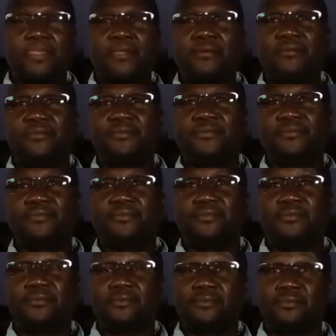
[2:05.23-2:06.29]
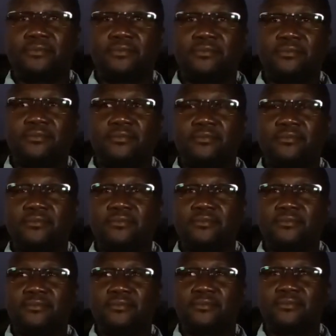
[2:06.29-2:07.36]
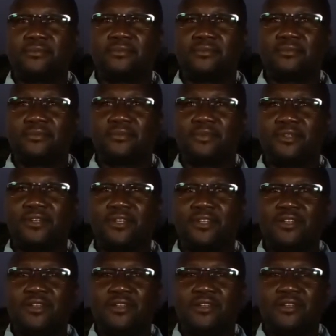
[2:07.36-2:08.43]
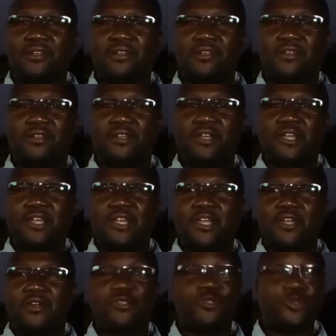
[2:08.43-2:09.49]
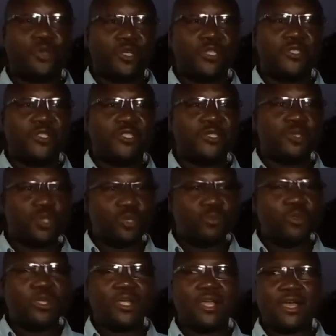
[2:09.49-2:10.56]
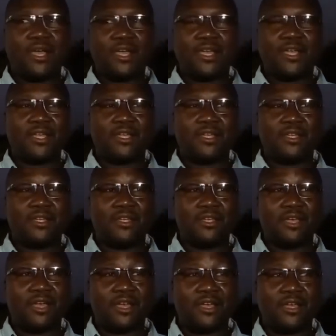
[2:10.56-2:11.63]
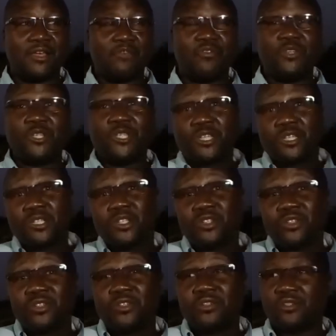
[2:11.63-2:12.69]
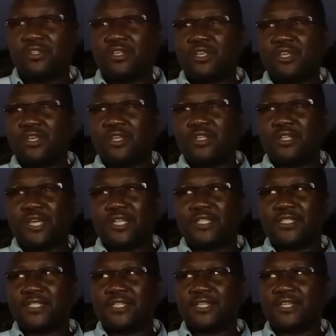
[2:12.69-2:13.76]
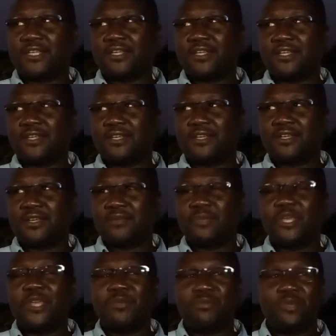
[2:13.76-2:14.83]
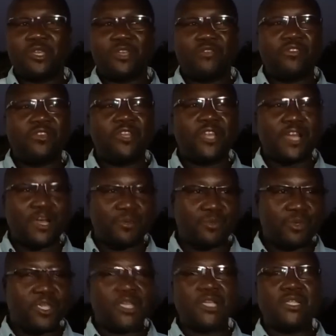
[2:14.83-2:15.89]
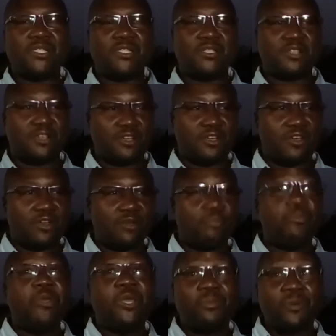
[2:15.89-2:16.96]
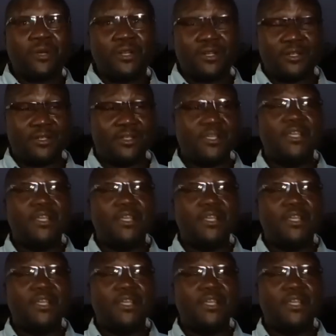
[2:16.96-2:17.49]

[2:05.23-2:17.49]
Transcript: Uh, what discussion did you like most about uh, this team week? During this 2 week, I uh, the discussion that uh, make me very happy is uh, PML